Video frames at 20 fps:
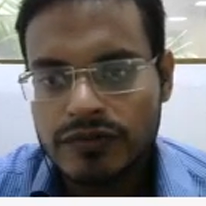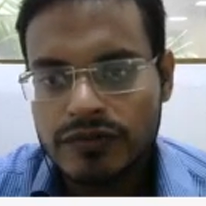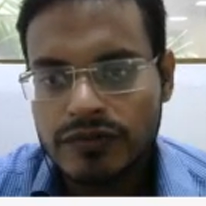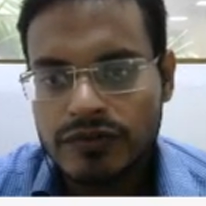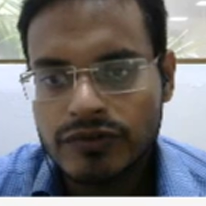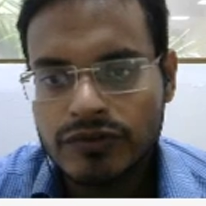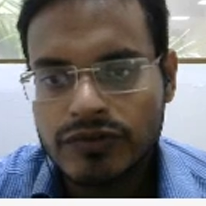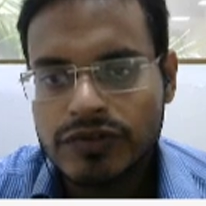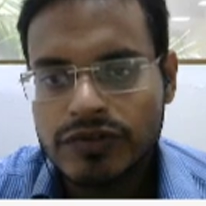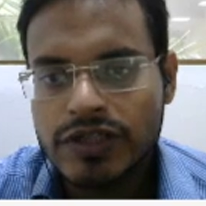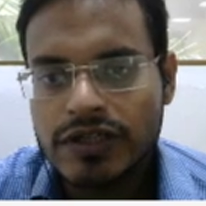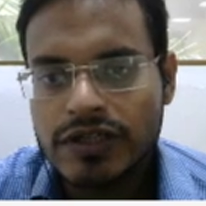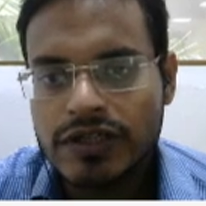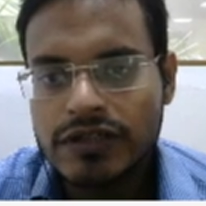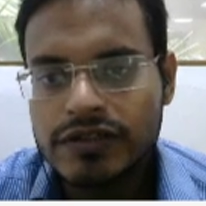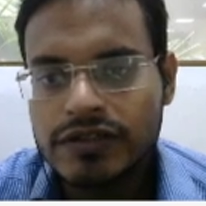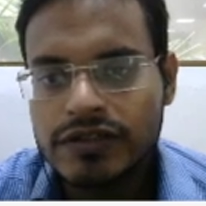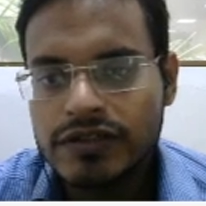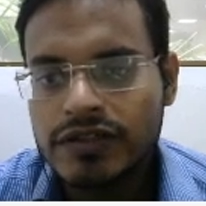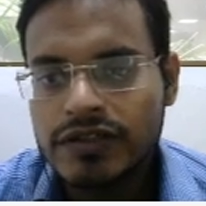So in
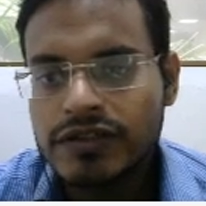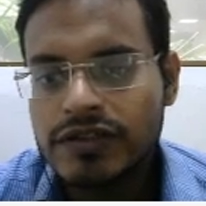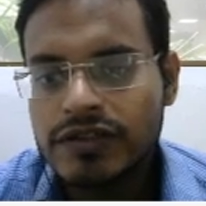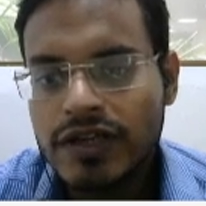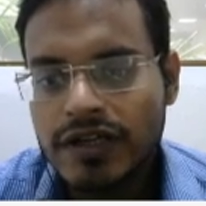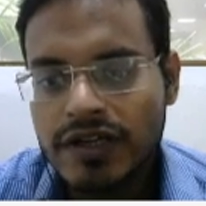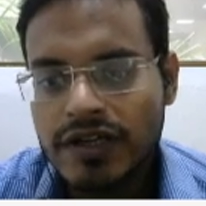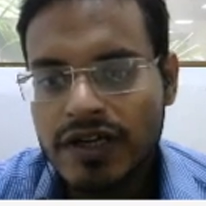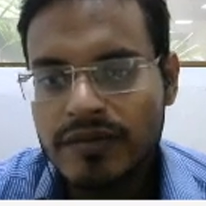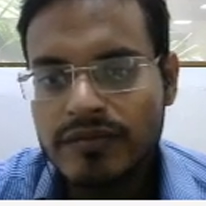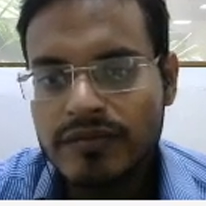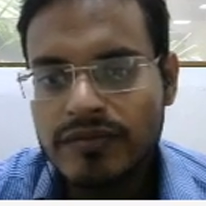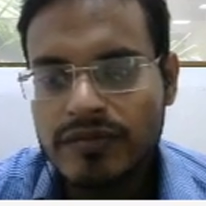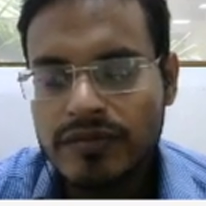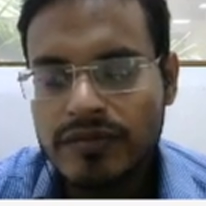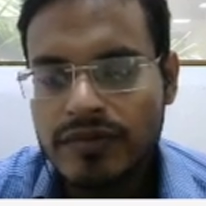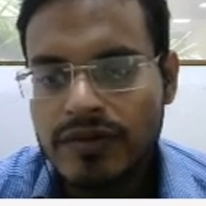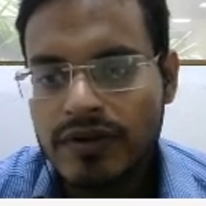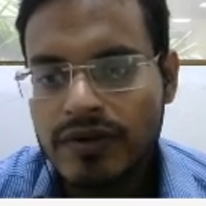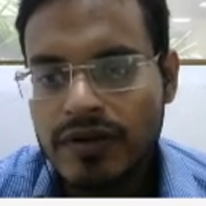this diagram,
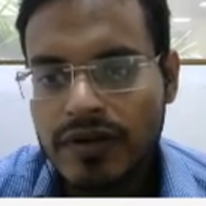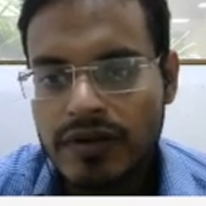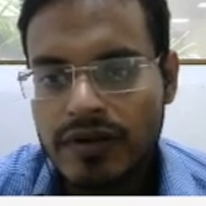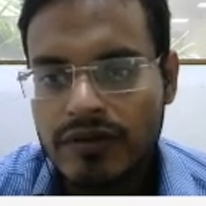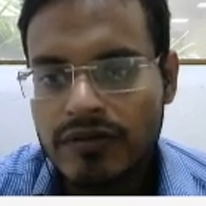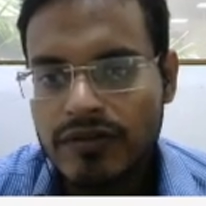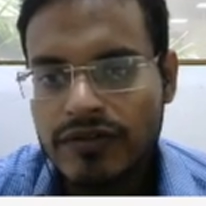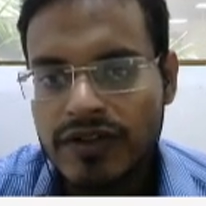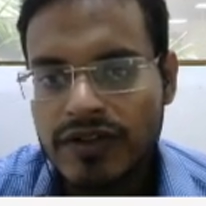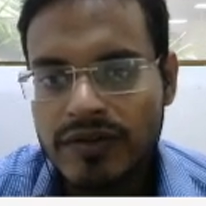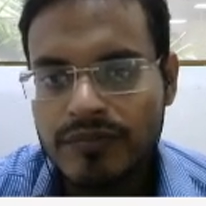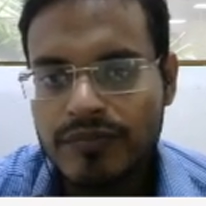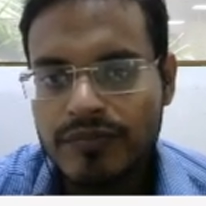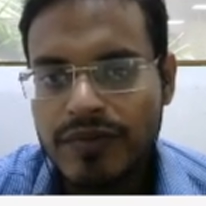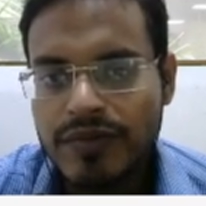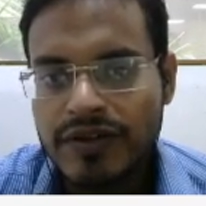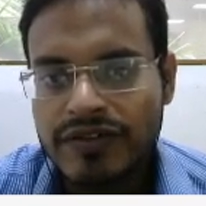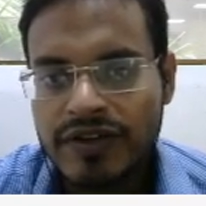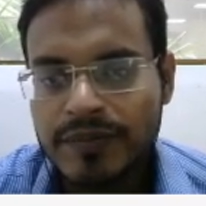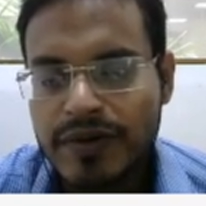you can see the
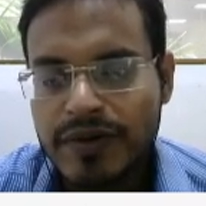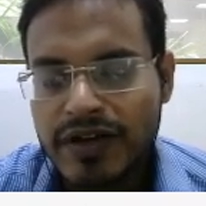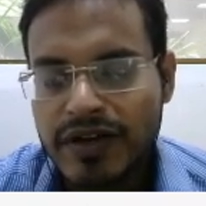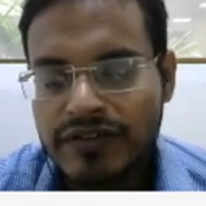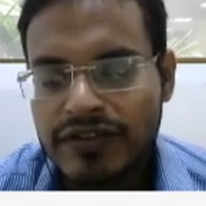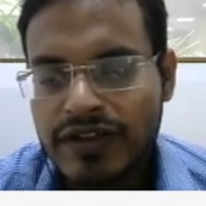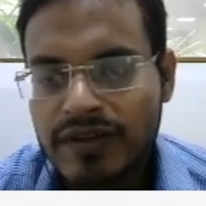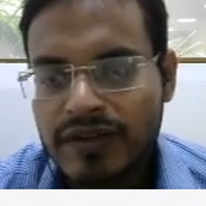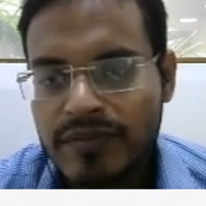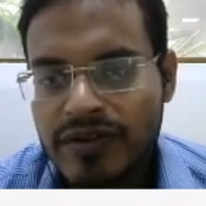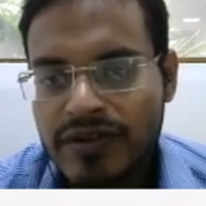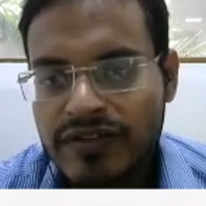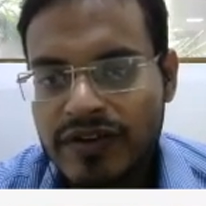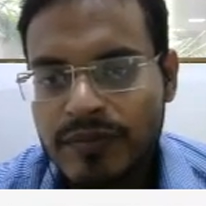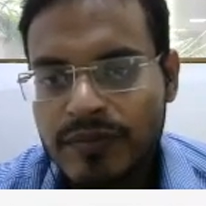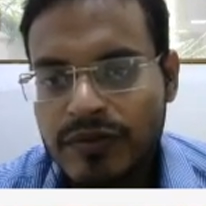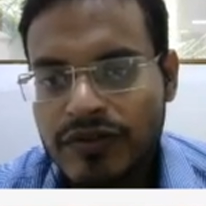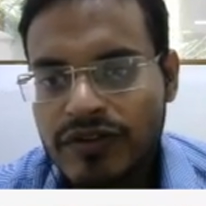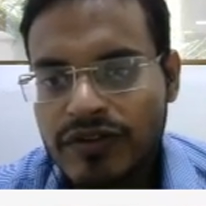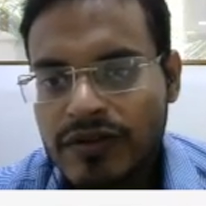basic functioning, basic
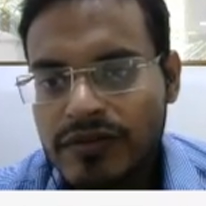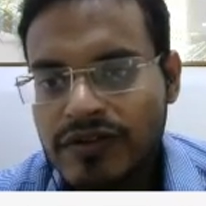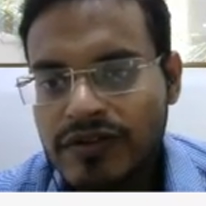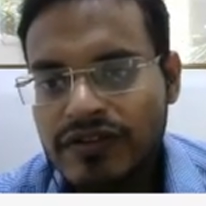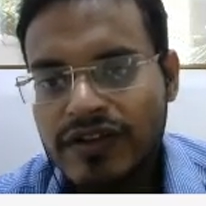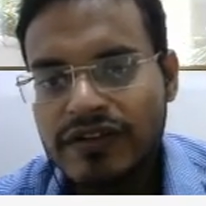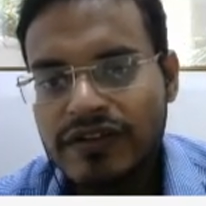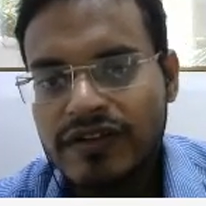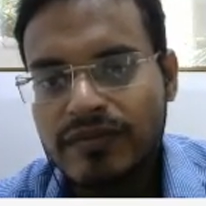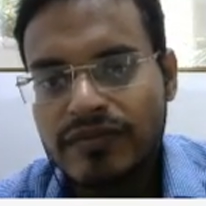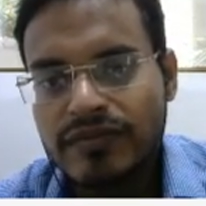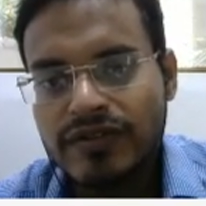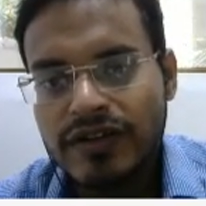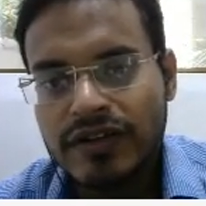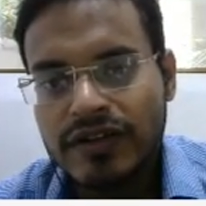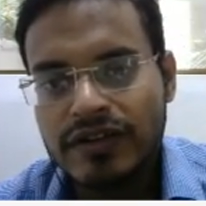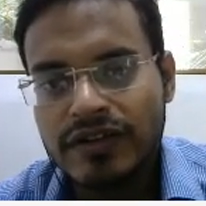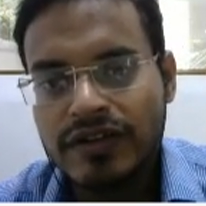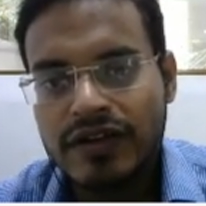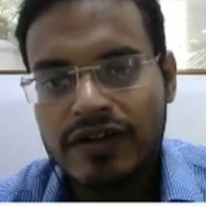process of the CNC machine
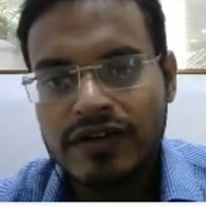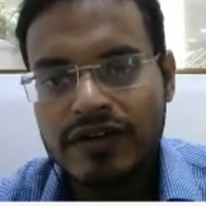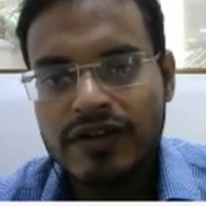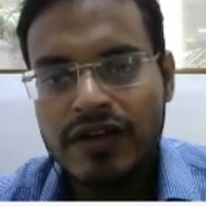is there.